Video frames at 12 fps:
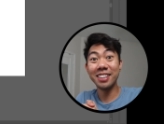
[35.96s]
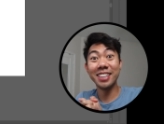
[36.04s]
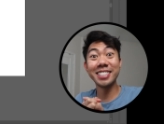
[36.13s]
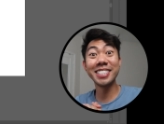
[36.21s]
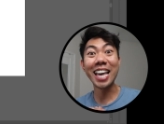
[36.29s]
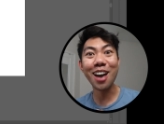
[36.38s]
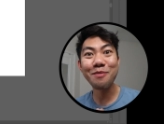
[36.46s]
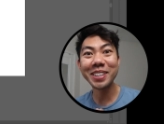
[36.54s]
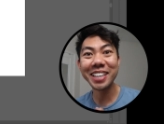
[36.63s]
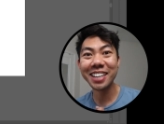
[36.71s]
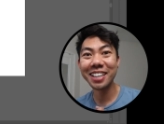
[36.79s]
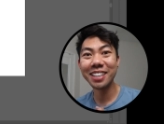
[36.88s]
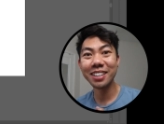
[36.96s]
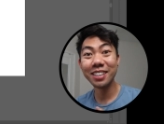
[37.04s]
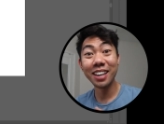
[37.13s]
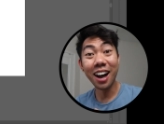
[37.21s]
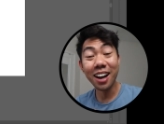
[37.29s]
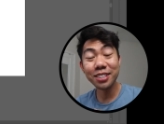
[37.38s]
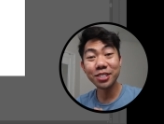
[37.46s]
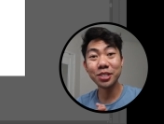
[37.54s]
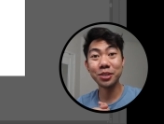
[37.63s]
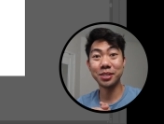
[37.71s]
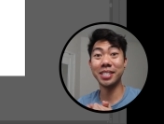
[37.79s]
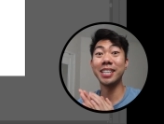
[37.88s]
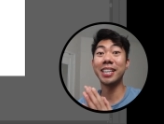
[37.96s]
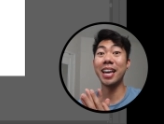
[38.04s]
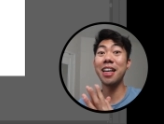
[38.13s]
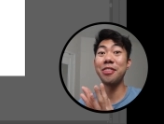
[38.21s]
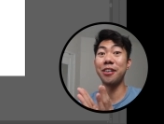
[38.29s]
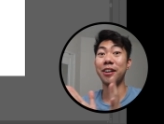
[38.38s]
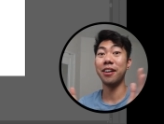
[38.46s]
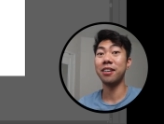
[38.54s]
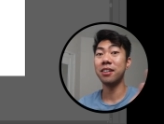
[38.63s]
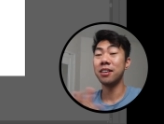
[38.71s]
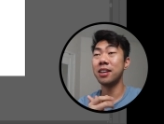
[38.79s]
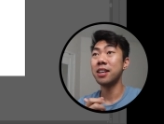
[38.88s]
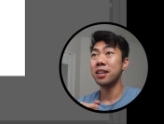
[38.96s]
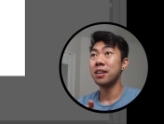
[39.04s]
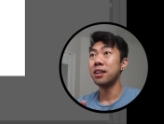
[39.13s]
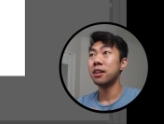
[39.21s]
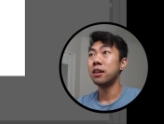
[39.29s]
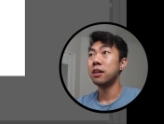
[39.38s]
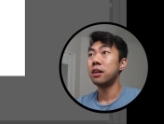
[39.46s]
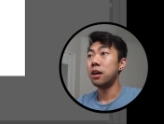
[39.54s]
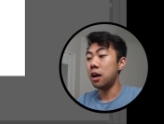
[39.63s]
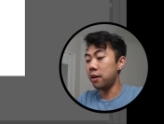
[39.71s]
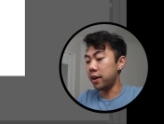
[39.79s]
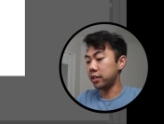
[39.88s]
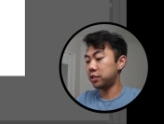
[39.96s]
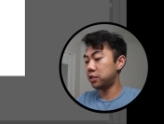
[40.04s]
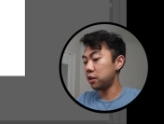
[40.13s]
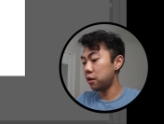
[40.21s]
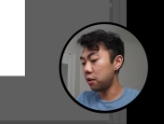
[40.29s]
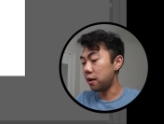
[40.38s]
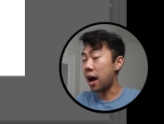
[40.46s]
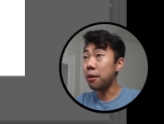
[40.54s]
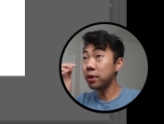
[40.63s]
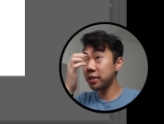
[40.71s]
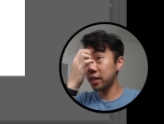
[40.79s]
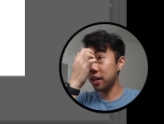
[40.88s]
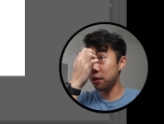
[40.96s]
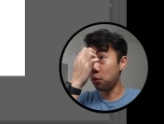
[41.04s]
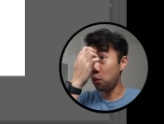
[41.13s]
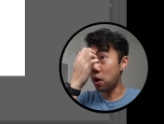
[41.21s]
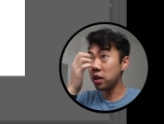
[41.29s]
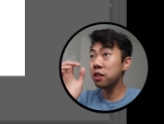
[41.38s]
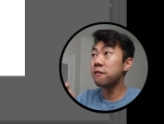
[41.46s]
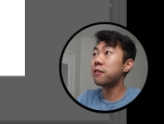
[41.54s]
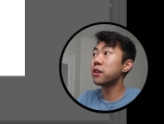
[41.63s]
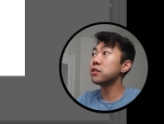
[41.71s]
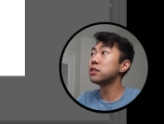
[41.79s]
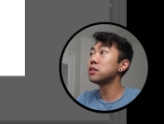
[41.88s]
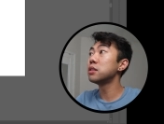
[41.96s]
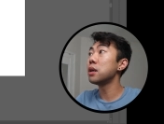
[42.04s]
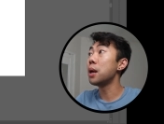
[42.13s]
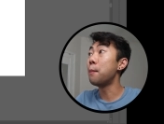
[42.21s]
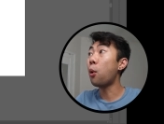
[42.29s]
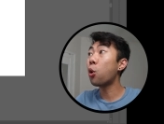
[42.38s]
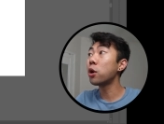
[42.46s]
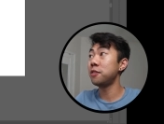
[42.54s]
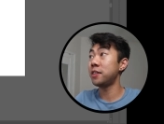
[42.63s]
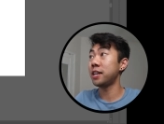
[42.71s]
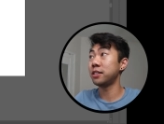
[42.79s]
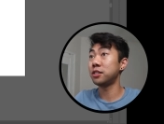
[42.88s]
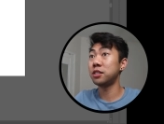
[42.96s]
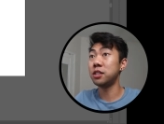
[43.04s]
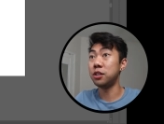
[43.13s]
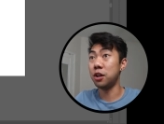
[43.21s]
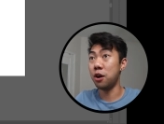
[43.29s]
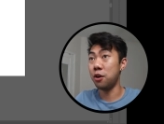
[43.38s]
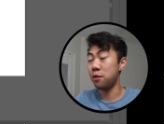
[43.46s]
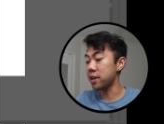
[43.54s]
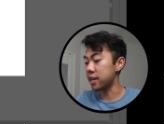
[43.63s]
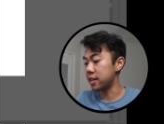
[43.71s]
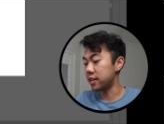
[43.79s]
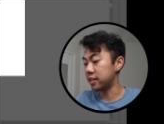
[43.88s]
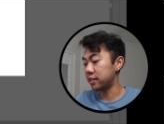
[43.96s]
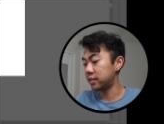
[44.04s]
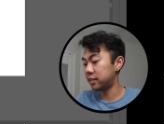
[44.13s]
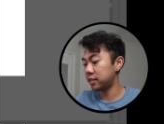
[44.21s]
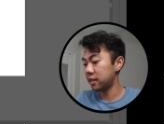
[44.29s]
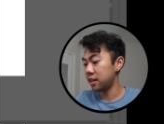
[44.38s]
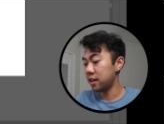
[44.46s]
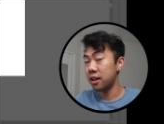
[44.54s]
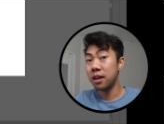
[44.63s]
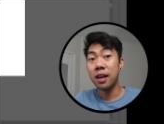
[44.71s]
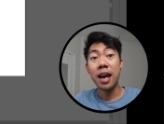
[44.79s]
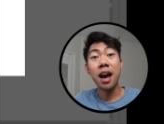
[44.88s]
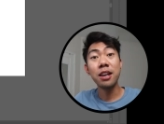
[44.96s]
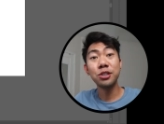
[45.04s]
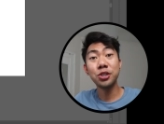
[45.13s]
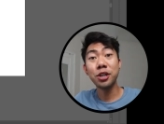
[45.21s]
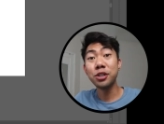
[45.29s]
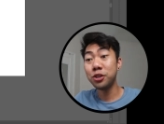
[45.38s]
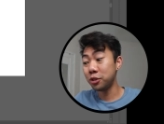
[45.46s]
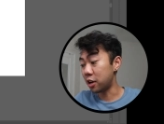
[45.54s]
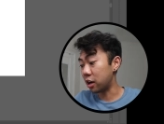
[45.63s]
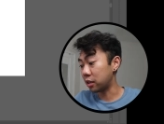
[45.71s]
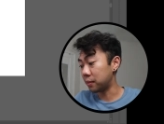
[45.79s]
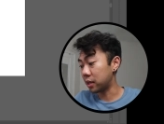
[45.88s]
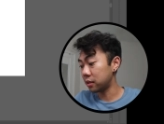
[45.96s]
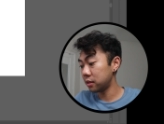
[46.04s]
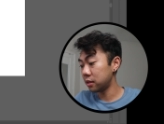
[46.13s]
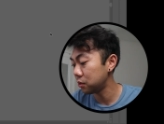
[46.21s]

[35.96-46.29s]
This is happening, us two together. All right, so I would say that one of the first important things to know is how to start a new document.